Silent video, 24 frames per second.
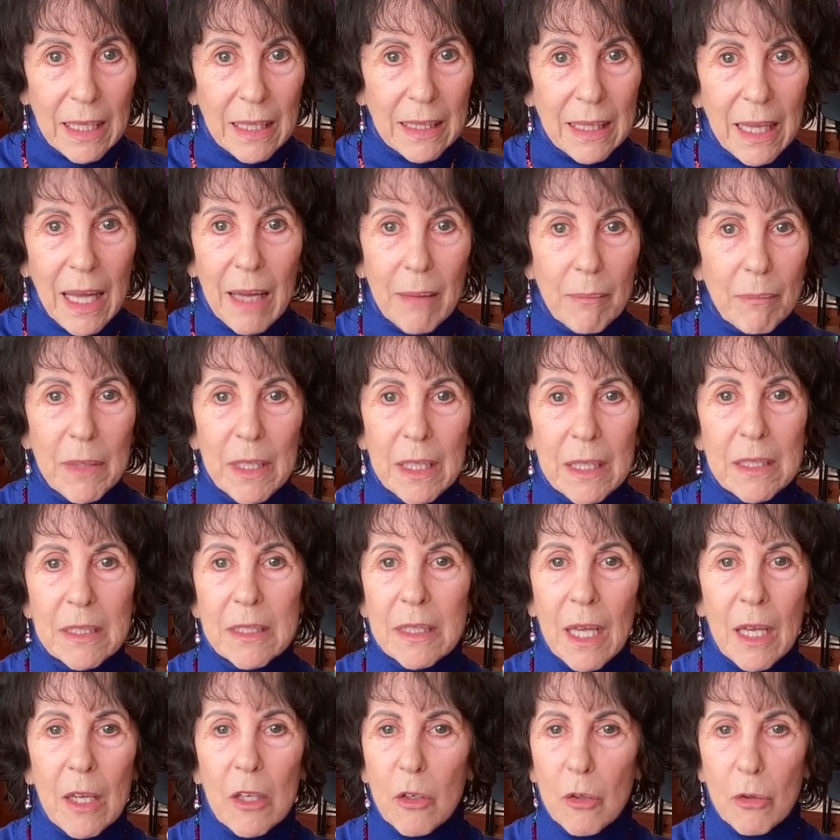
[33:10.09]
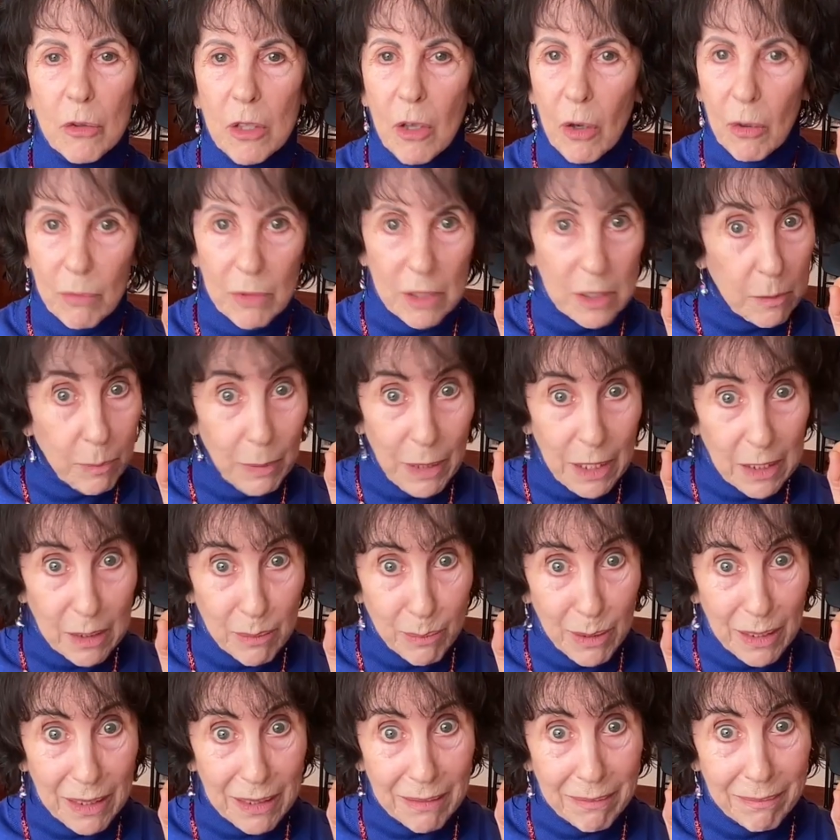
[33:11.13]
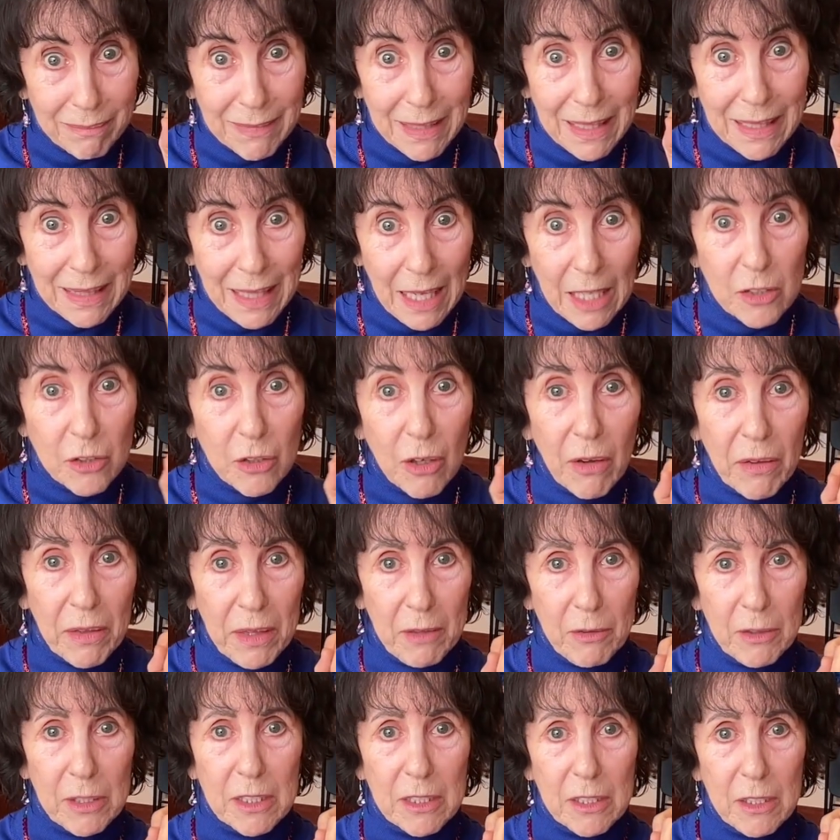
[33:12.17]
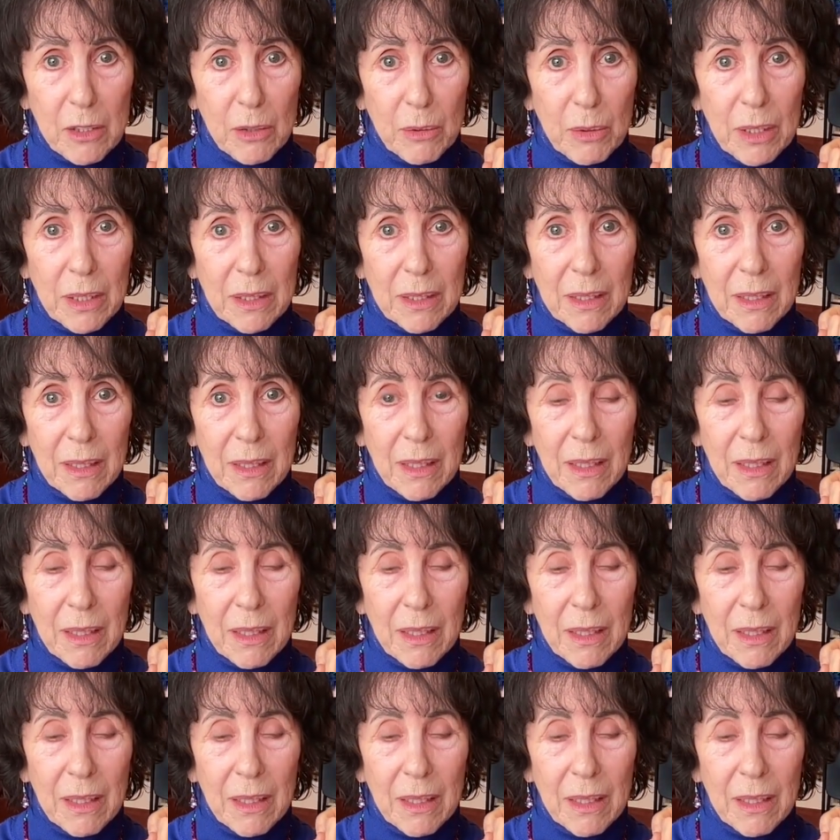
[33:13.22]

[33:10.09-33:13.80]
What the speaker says: That means that you don't respect me. And that's all there is to it.